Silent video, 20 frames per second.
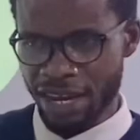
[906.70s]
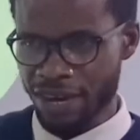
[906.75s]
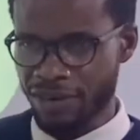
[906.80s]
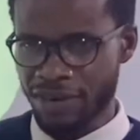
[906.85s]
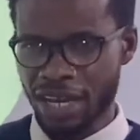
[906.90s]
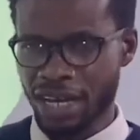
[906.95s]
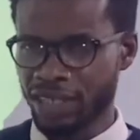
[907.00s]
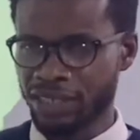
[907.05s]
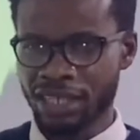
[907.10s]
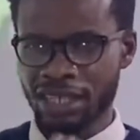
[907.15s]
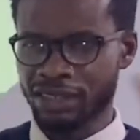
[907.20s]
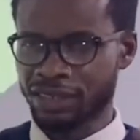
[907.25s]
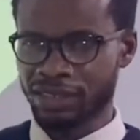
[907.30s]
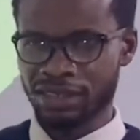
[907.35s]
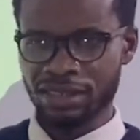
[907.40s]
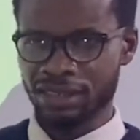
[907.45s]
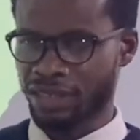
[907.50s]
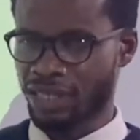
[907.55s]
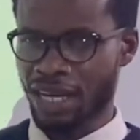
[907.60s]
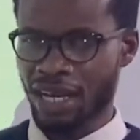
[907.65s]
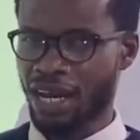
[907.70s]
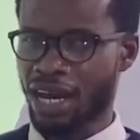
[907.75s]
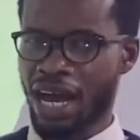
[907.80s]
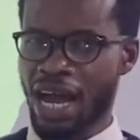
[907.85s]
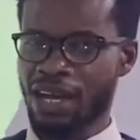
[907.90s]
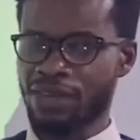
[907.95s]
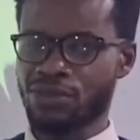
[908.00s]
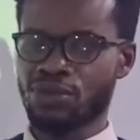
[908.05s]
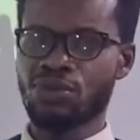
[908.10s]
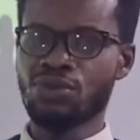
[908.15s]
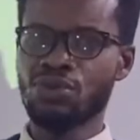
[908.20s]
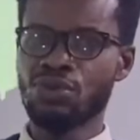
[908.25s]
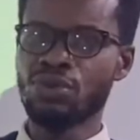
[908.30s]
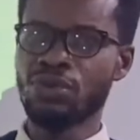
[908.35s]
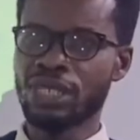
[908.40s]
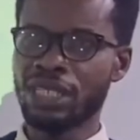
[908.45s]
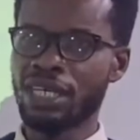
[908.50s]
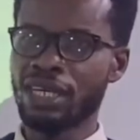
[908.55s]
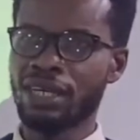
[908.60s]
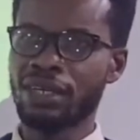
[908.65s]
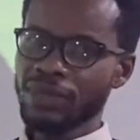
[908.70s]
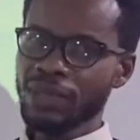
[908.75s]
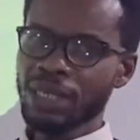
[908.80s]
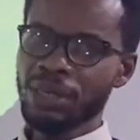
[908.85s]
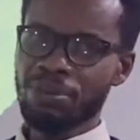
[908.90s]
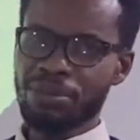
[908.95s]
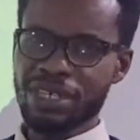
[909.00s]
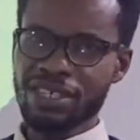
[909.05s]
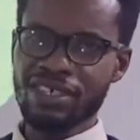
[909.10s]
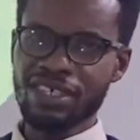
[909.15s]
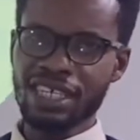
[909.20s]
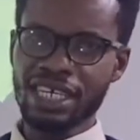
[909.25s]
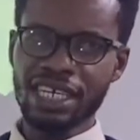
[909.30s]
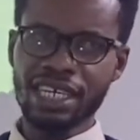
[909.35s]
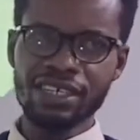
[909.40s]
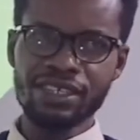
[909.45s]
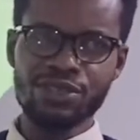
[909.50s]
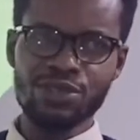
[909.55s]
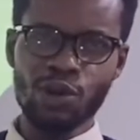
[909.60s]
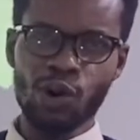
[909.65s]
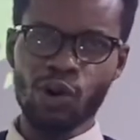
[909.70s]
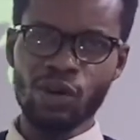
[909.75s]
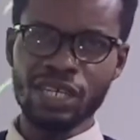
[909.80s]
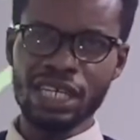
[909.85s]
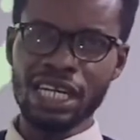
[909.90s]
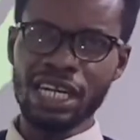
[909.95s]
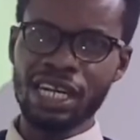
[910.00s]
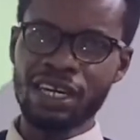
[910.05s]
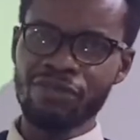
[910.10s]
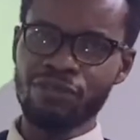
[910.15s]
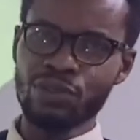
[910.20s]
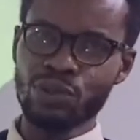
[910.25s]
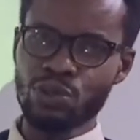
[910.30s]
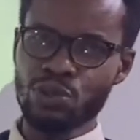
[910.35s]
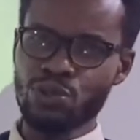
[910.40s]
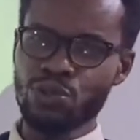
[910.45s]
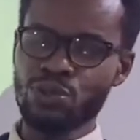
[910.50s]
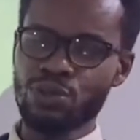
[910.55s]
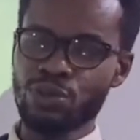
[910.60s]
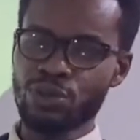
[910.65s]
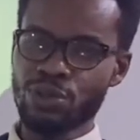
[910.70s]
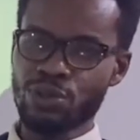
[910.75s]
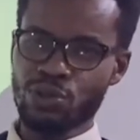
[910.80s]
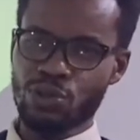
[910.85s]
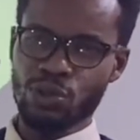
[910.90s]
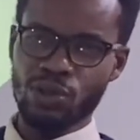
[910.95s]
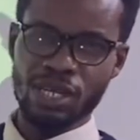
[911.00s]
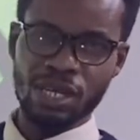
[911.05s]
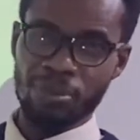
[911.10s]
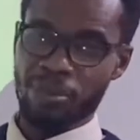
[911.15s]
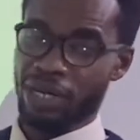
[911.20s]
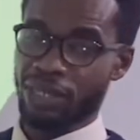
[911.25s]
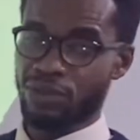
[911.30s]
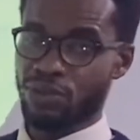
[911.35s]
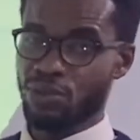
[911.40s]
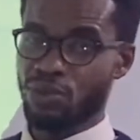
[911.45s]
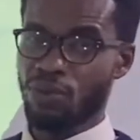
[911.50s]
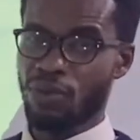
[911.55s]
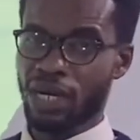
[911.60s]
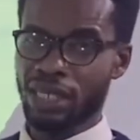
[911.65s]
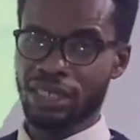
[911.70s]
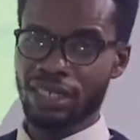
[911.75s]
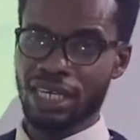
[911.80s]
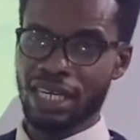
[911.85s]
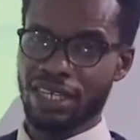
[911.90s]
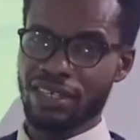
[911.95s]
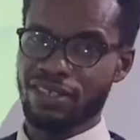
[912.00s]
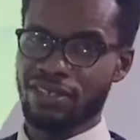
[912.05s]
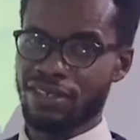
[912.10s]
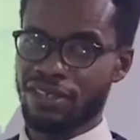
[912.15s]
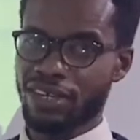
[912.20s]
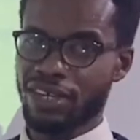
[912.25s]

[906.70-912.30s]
area that has to do with the basic 8 or the level 2. So the part 2 1 ends